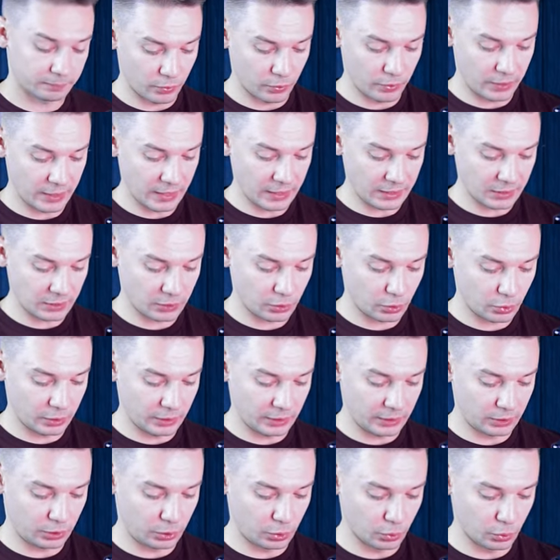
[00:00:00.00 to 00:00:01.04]
For that you
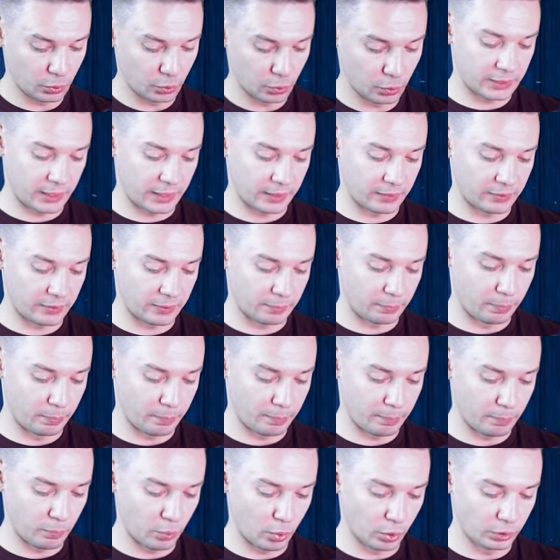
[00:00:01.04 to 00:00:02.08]
need to take the
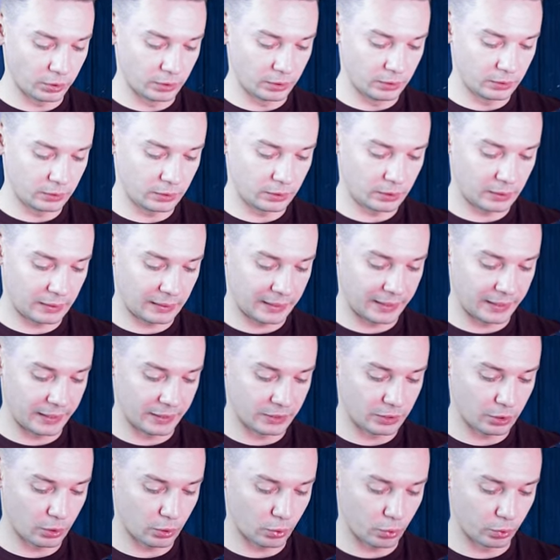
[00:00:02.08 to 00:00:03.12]
mod, lay
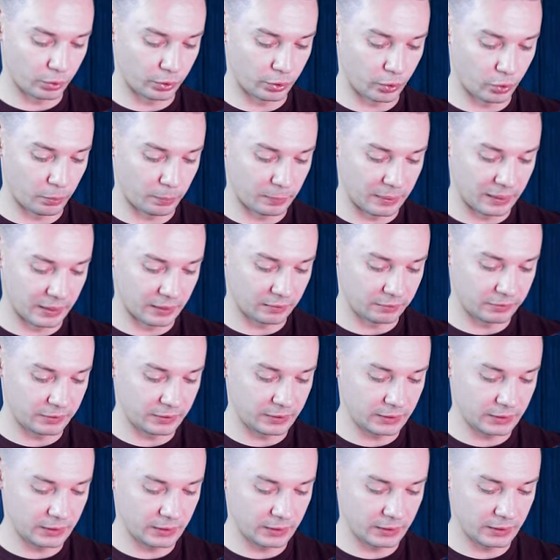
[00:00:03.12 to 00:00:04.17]
it on your middle
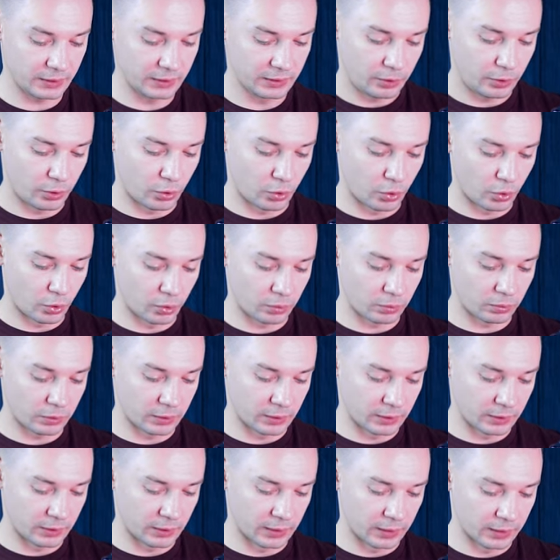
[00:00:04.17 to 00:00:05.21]
finger, your
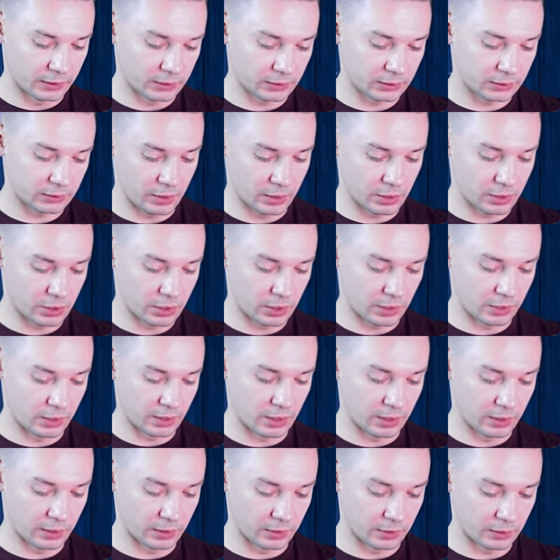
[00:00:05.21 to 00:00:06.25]
index is at
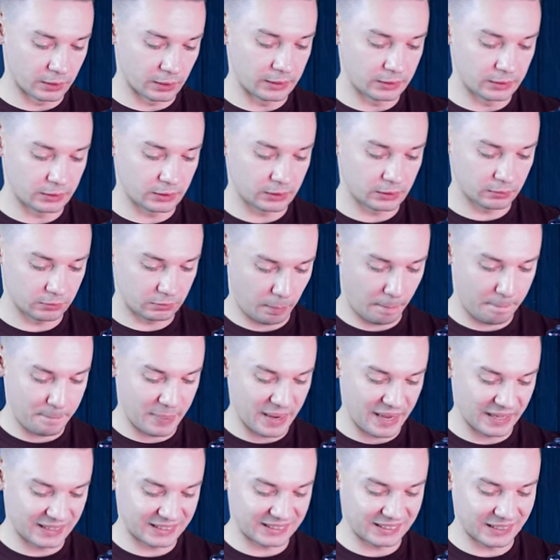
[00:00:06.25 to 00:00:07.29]
the its
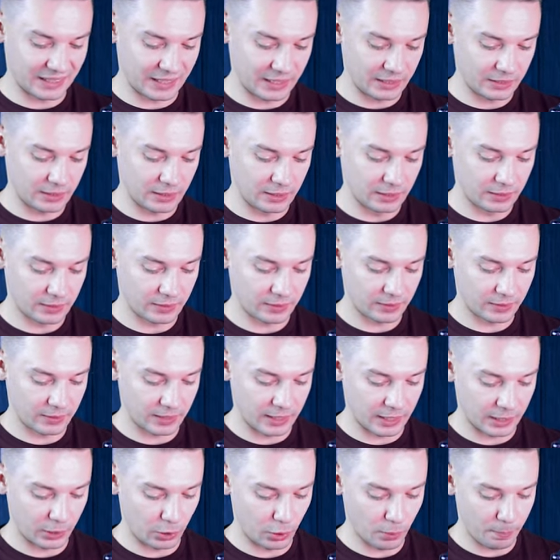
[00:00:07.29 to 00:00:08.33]
backside,
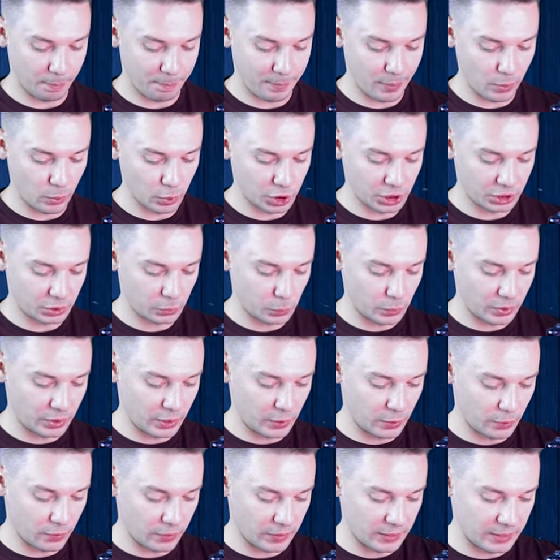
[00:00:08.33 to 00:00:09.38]
then you push it with
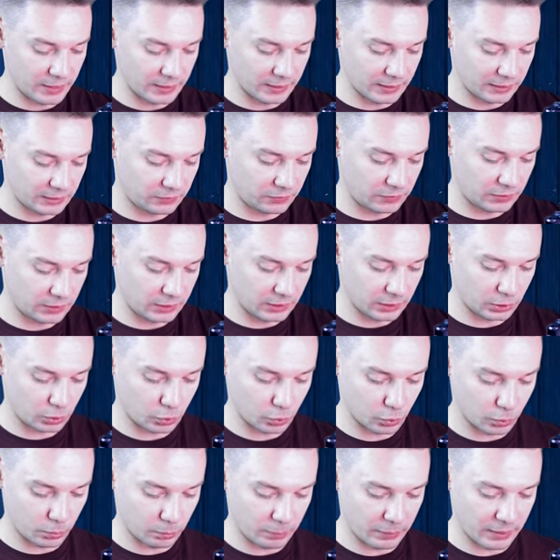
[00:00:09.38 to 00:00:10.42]
your index finger
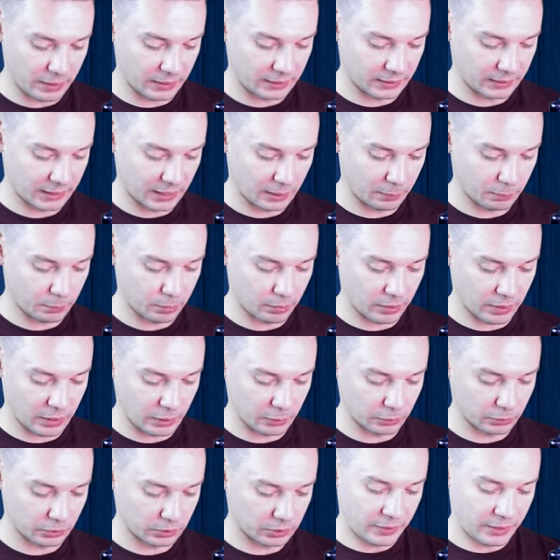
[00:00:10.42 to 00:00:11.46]
to make thumb
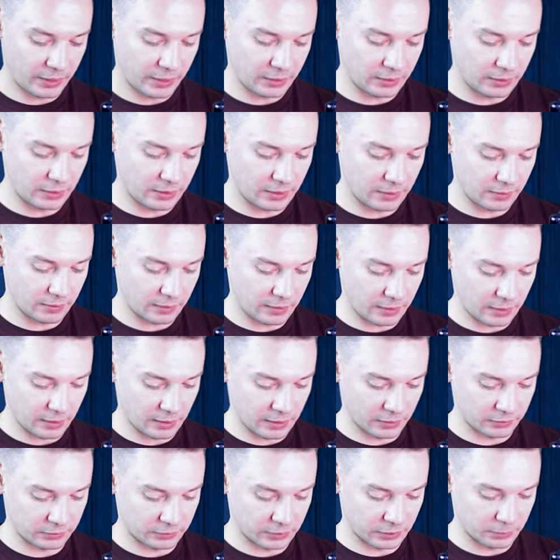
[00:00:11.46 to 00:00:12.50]
around and
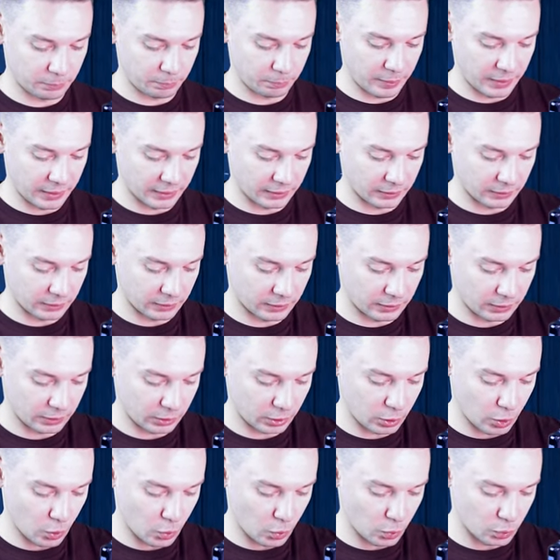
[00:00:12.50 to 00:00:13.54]
after pen
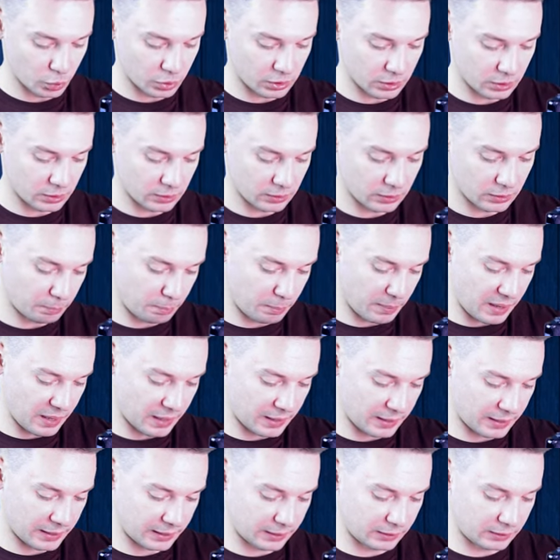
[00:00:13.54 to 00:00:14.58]
goes
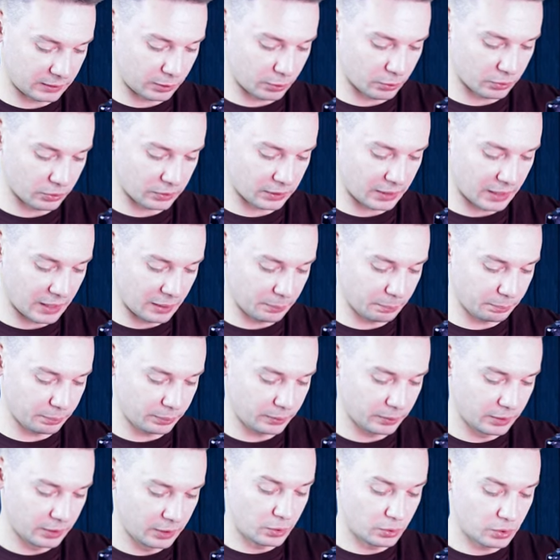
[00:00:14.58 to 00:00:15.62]
behind your thumb,
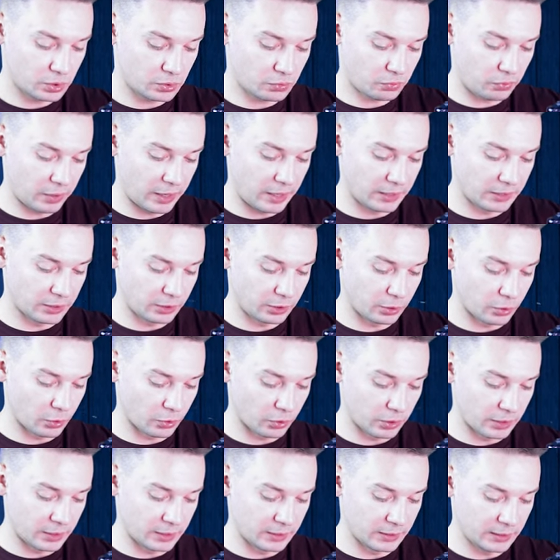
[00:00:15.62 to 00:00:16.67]
you straighten
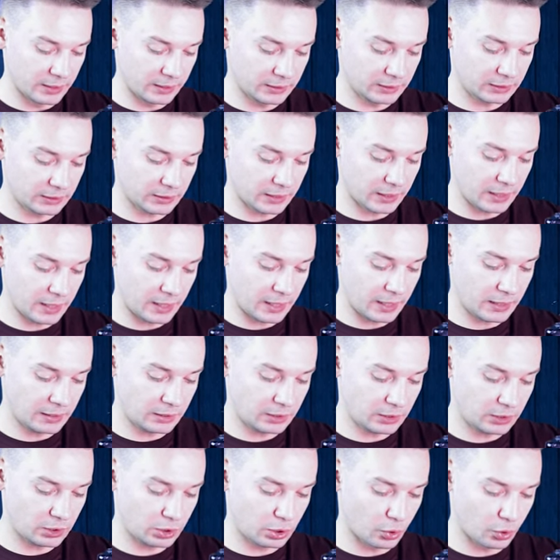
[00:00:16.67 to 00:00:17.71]
your index
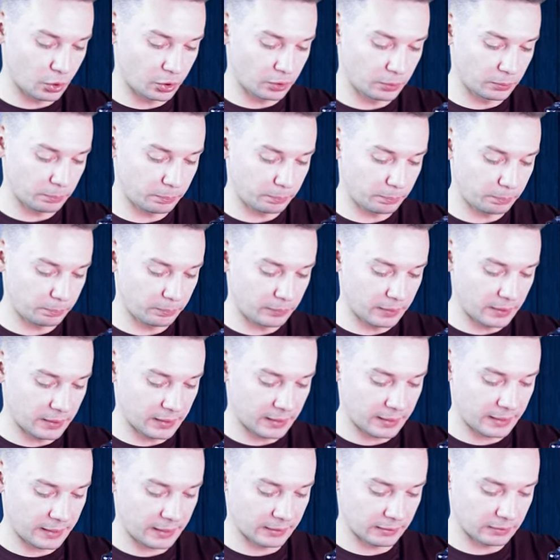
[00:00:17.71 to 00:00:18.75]
and turn
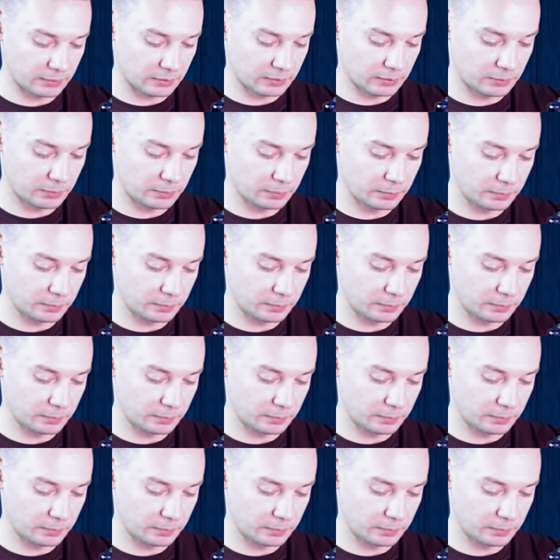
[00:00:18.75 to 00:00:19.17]
hand.